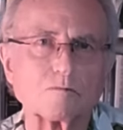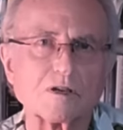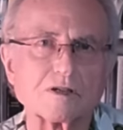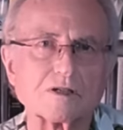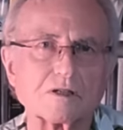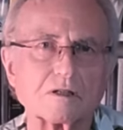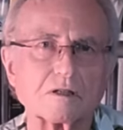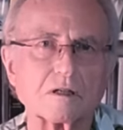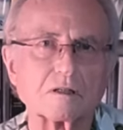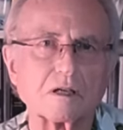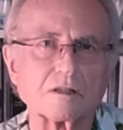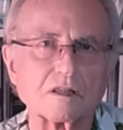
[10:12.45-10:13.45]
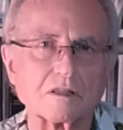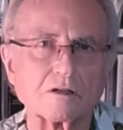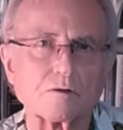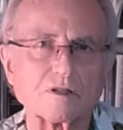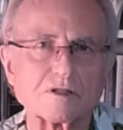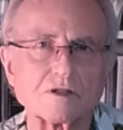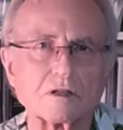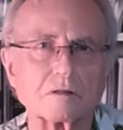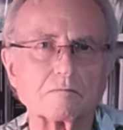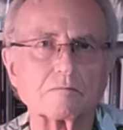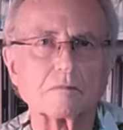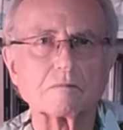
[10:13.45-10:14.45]
which I think the questioner
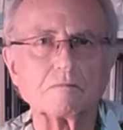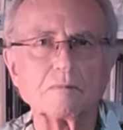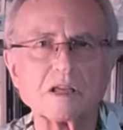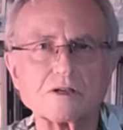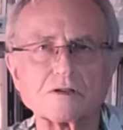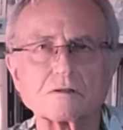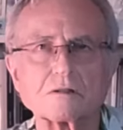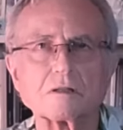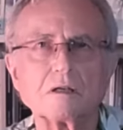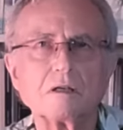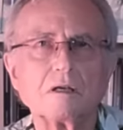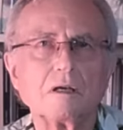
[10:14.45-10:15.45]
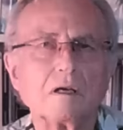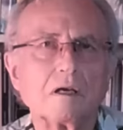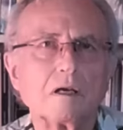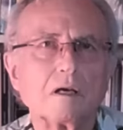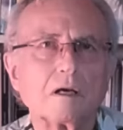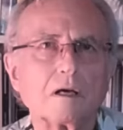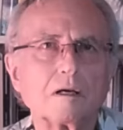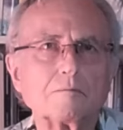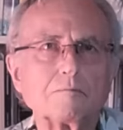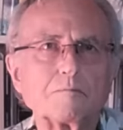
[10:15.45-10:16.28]
mentioned. I